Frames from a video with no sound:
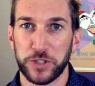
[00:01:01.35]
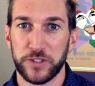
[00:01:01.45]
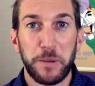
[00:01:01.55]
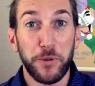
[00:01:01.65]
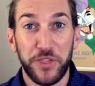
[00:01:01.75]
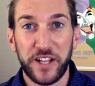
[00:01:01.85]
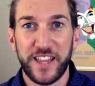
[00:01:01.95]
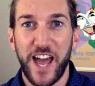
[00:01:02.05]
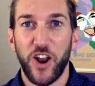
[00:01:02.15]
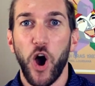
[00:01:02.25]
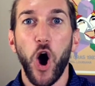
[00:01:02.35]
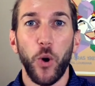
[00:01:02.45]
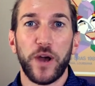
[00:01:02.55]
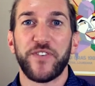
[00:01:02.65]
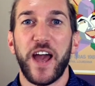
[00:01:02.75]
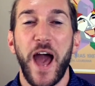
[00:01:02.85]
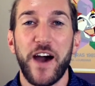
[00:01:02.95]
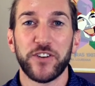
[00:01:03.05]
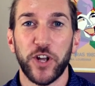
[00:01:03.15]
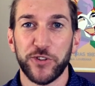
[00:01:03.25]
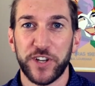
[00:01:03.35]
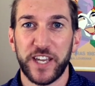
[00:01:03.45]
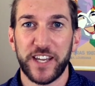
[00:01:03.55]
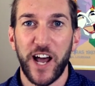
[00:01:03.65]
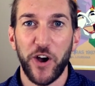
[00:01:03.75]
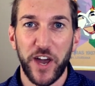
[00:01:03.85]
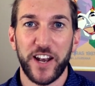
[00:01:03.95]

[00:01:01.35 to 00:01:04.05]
People think that, oh, if I have another kid, I'll get